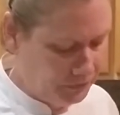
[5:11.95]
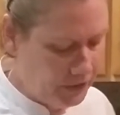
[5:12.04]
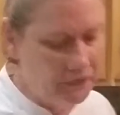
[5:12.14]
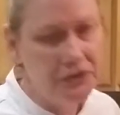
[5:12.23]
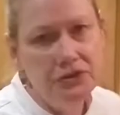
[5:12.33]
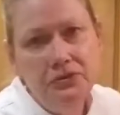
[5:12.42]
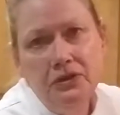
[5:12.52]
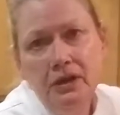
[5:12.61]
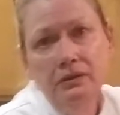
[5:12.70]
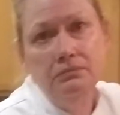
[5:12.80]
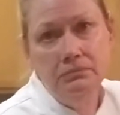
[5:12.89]
If it's too
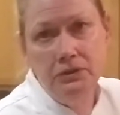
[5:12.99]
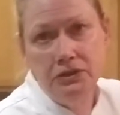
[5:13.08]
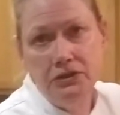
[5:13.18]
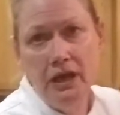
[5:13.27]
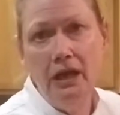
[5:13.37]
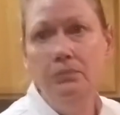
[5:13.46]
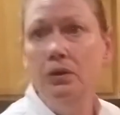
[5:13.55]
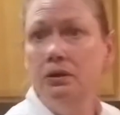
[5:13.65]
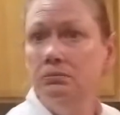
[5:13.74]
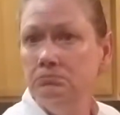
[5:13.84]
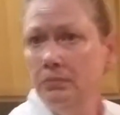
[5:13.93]
thick, just add
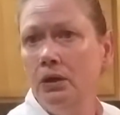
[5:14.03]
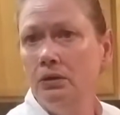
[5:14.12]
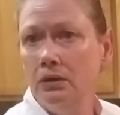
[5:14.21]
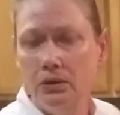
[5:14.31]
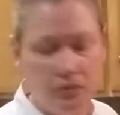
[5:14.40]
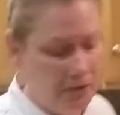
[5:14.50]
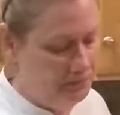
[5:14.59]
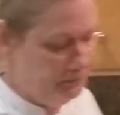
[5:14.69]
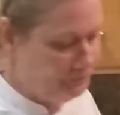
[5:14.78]
more milk for it.